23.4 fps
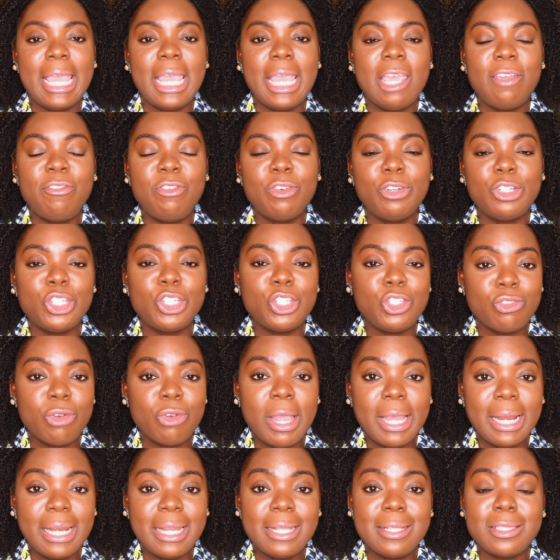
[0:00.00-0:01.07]
if you're
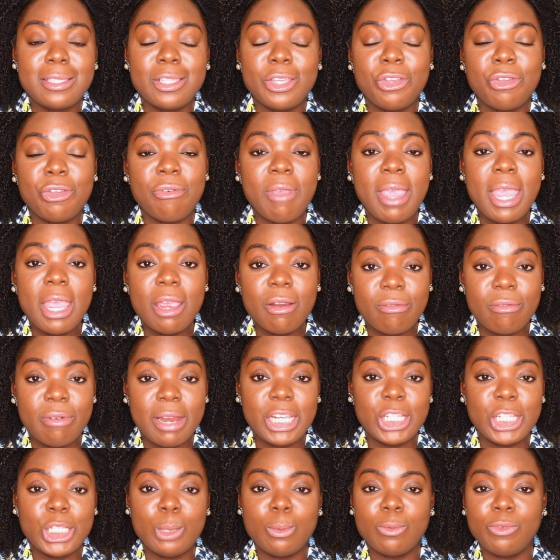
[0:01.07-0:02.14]
struggling to create a
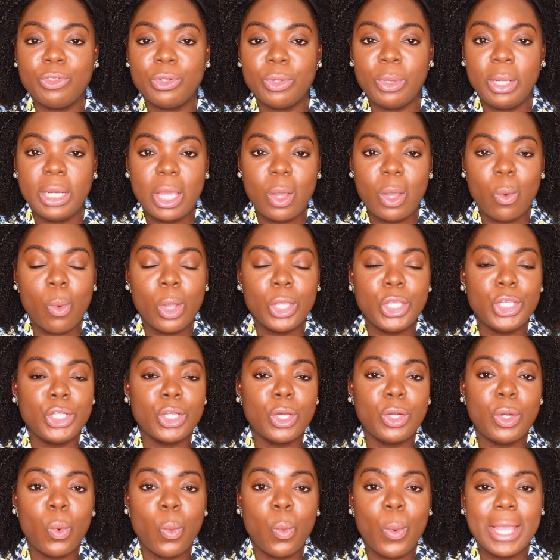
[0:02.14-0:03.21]
regime for your little one, you
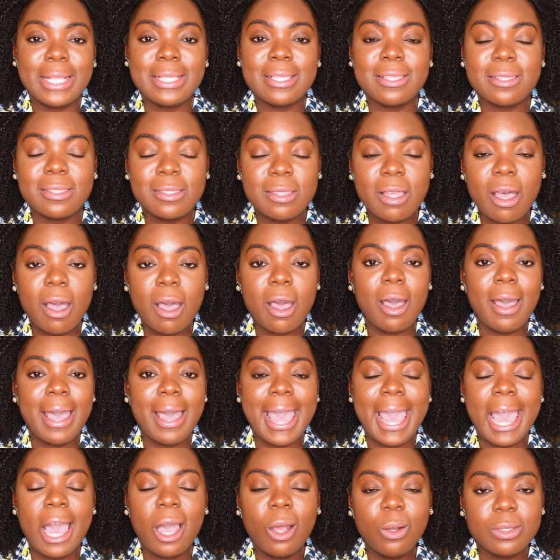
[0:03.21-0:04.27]
don't know where to start,
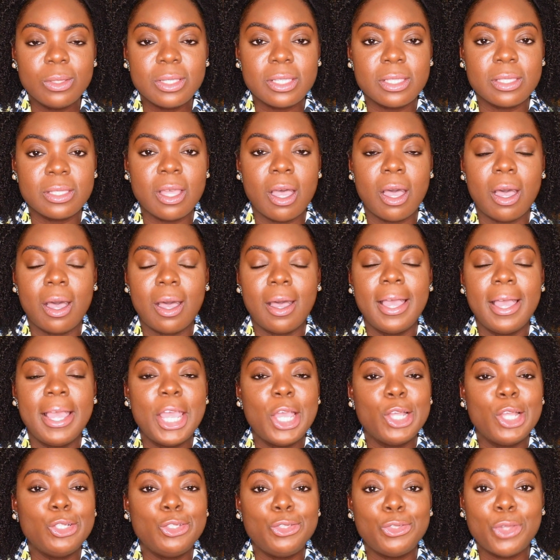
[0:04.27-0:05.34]
how to start,
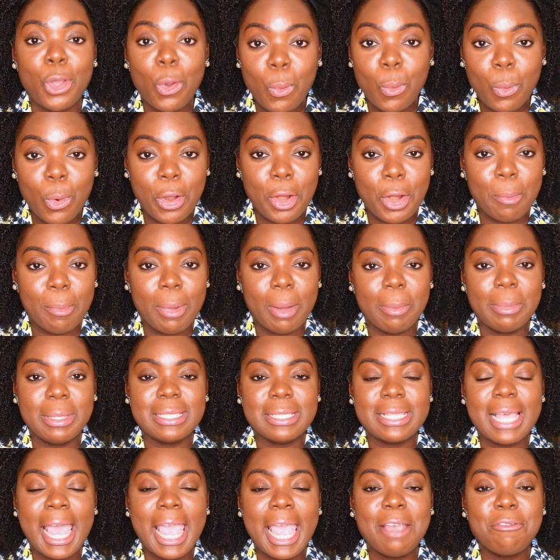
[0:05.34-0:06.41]
don't worry
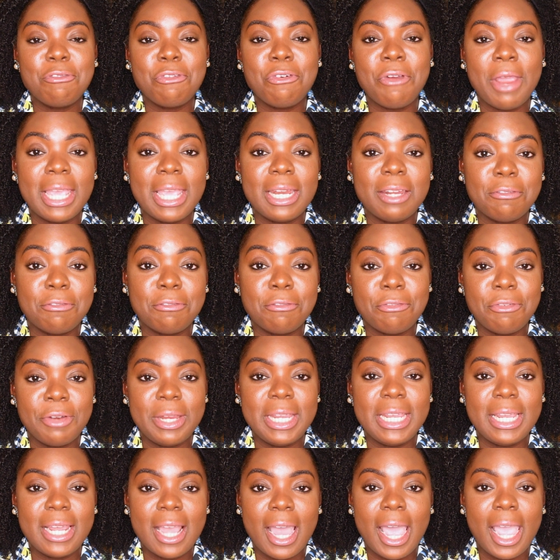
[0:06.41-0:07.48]
mamas, I have created a
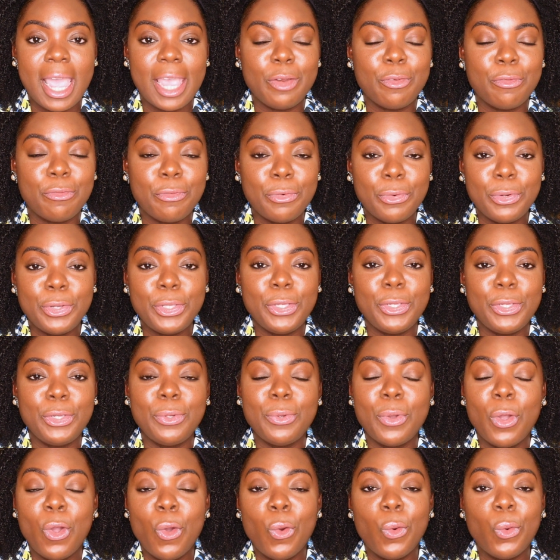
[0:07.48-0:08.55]
free guide for
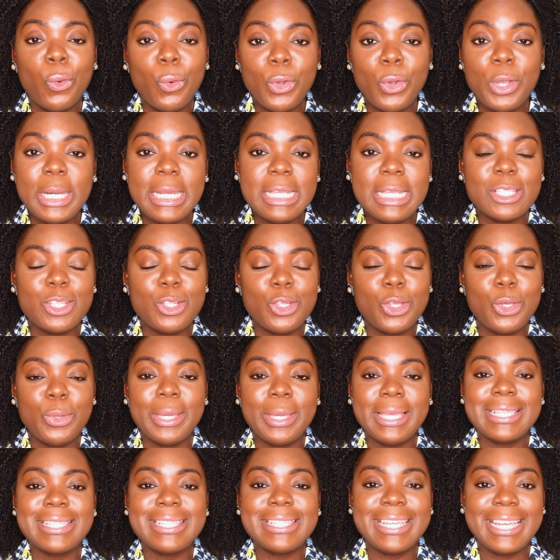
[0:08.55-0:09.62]
you. All you need to do
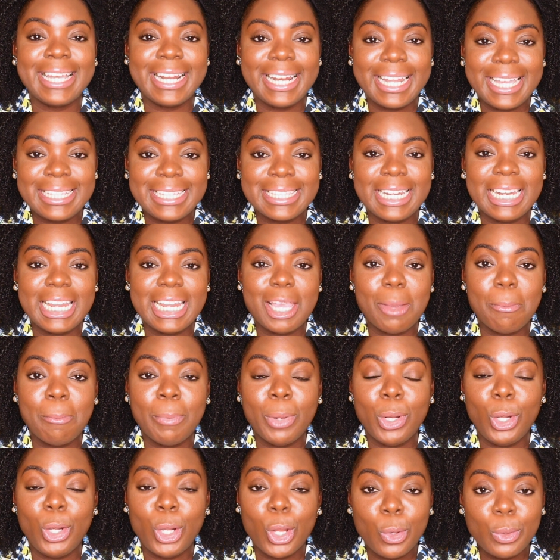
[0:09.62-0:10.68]
is to click the link
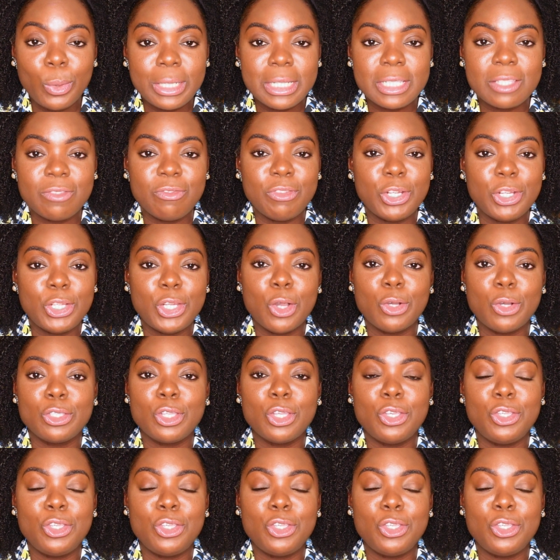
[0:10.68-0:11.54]
below this video so